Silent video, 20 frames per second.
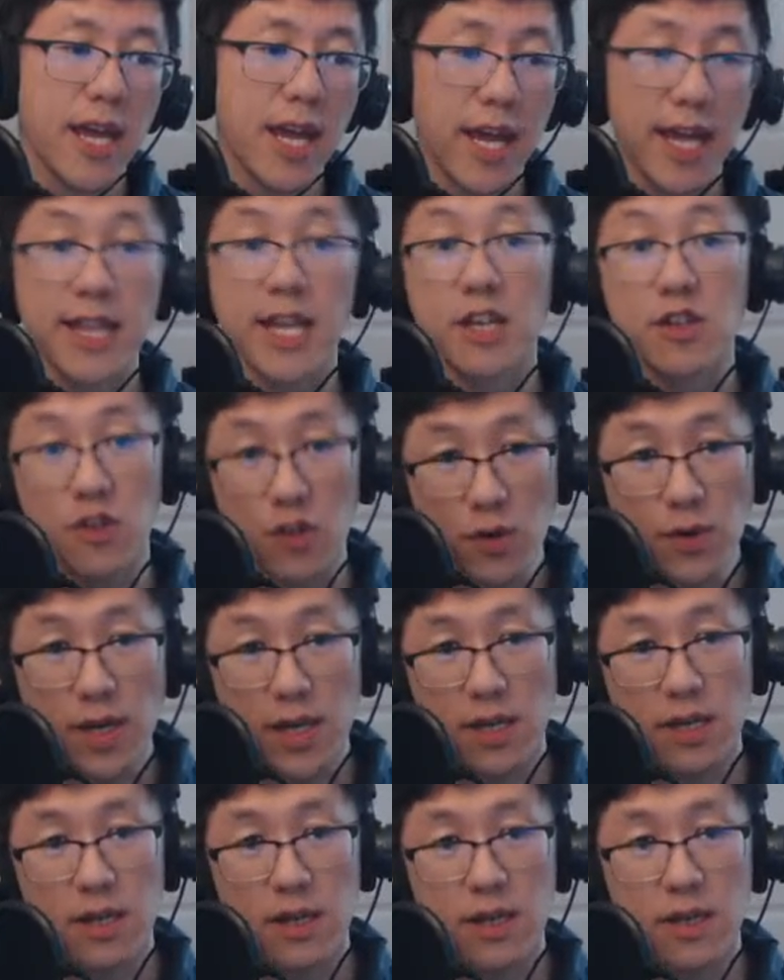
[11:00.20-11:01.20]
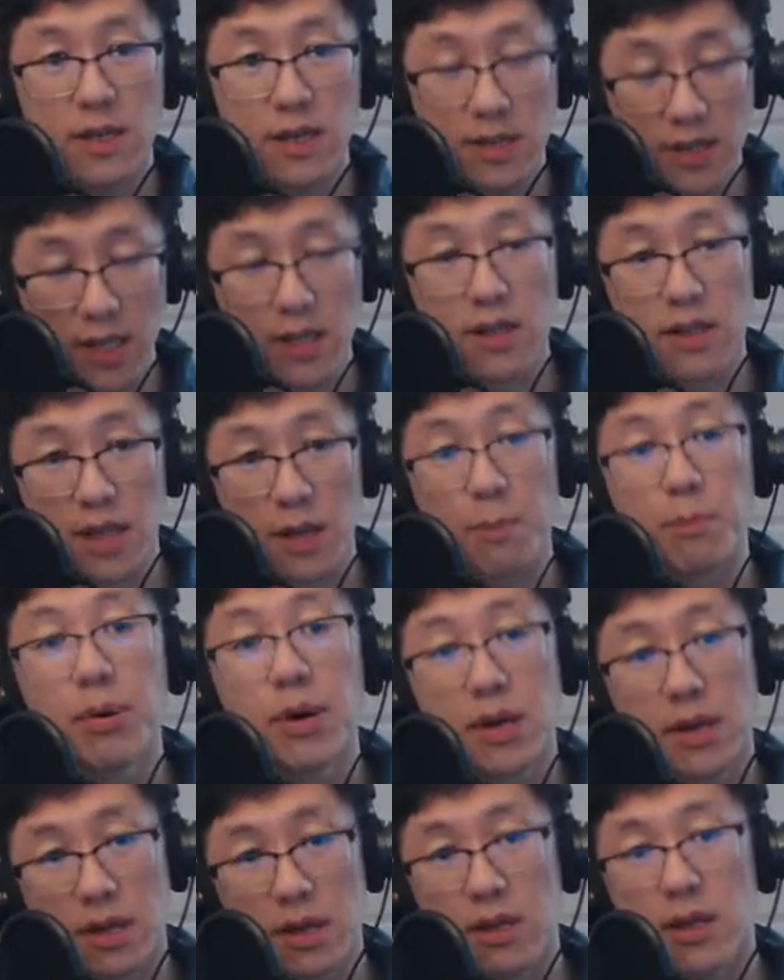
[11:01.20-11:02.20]
and they do it. They
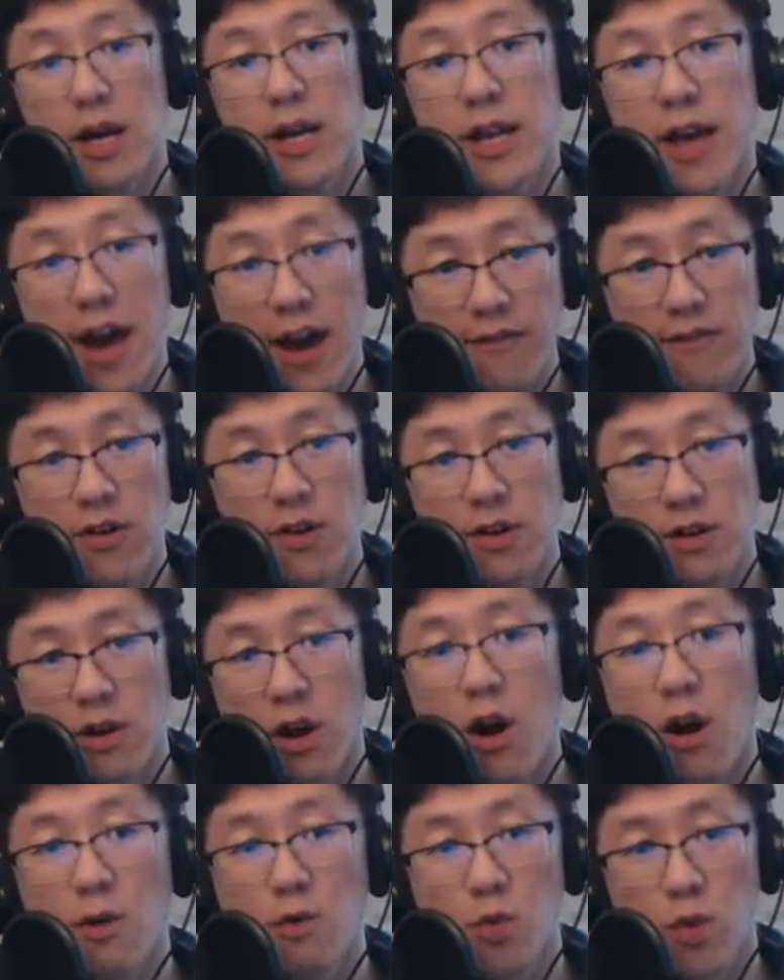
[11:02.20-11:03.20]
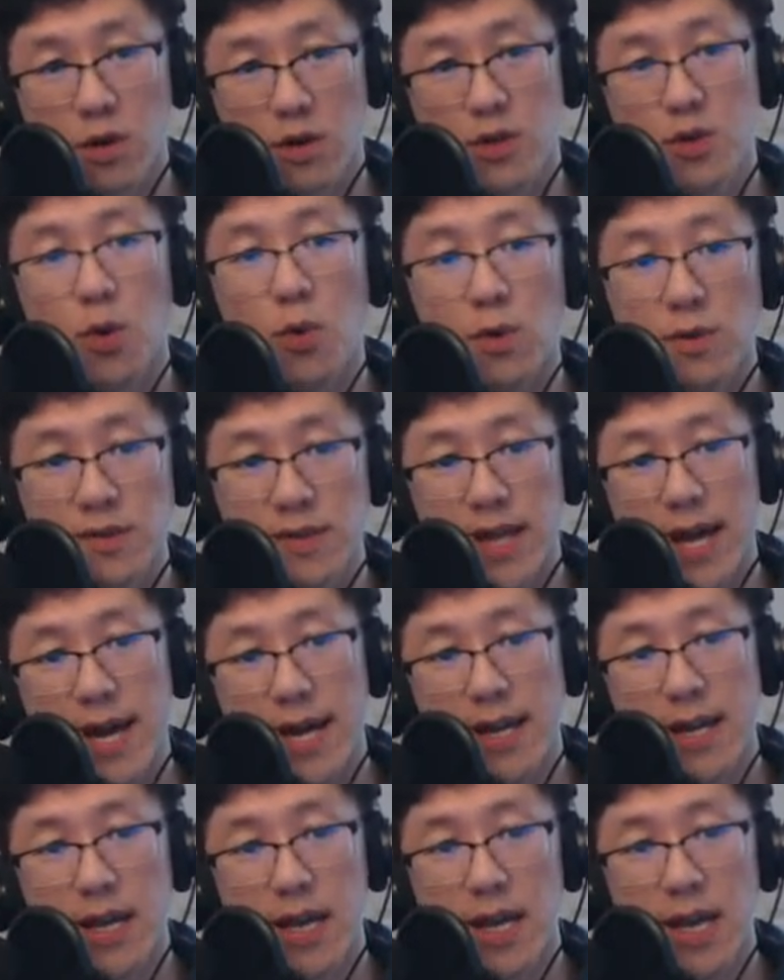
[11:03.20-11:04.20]
put a lot of effort and hard work towards
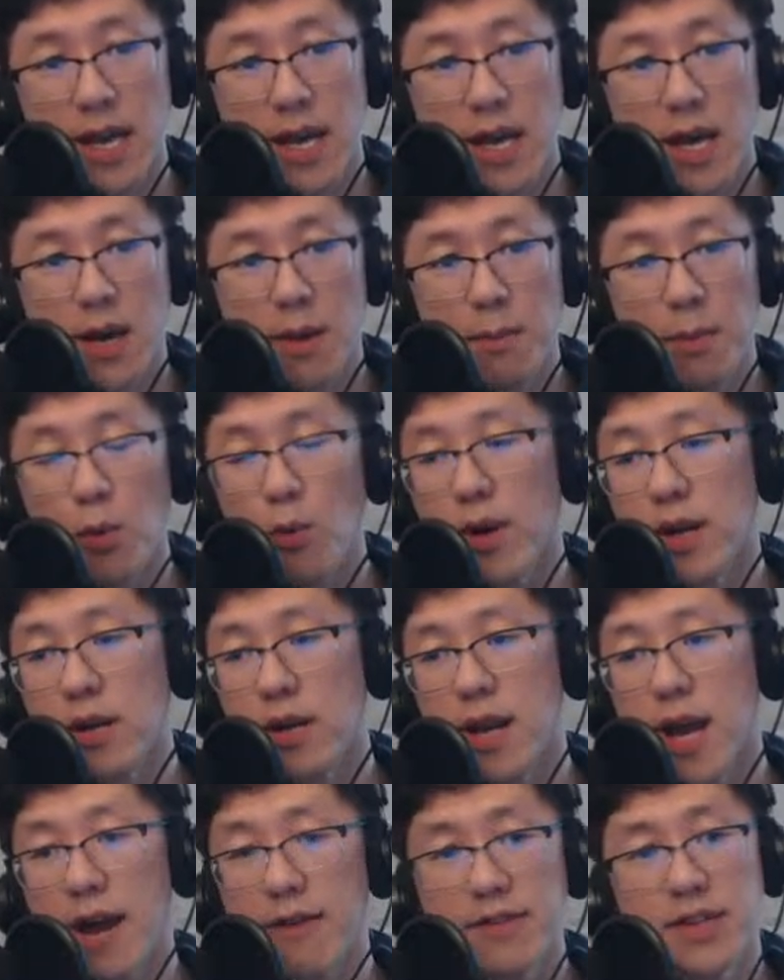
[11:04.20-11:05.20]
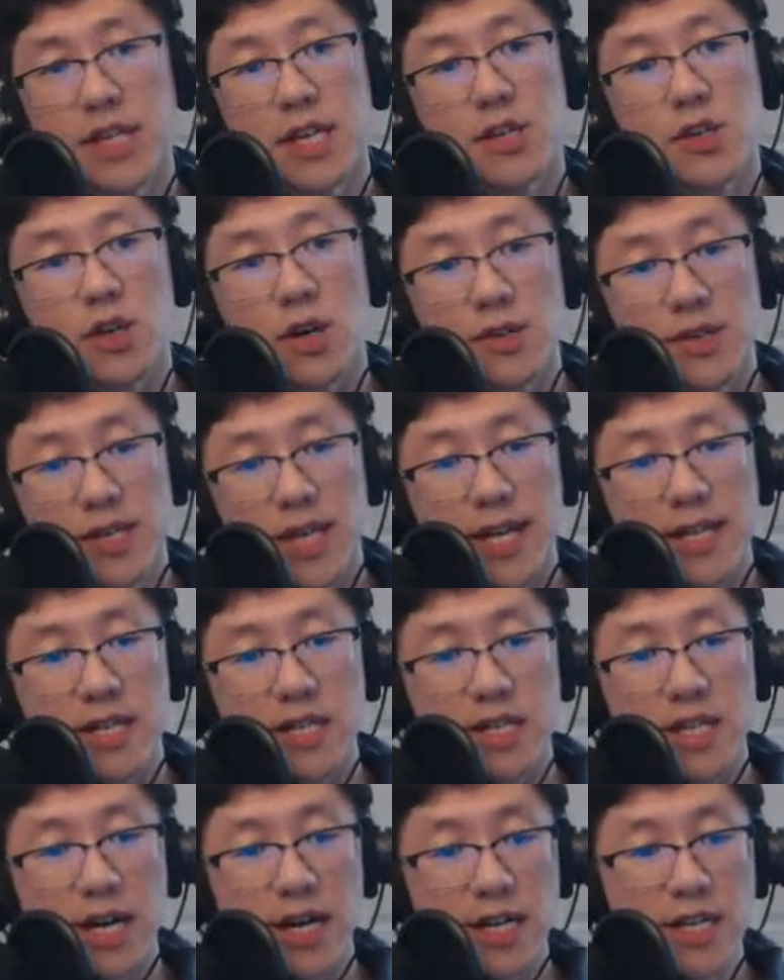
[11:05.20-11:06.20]
that. But when everything's all said
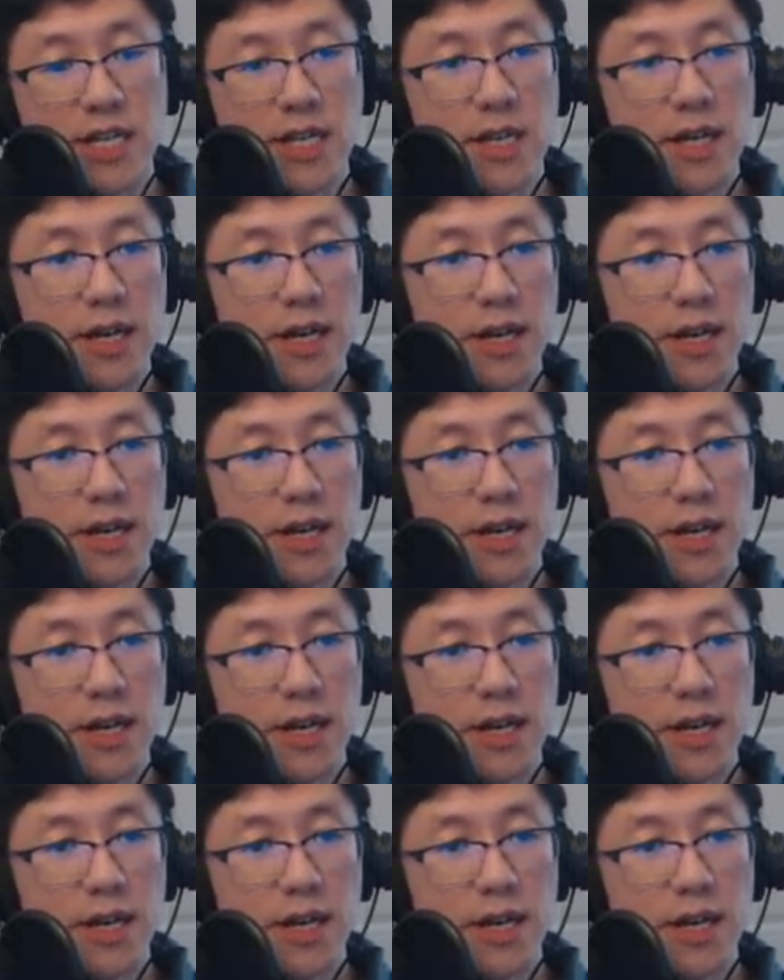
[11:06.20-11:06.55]
and done,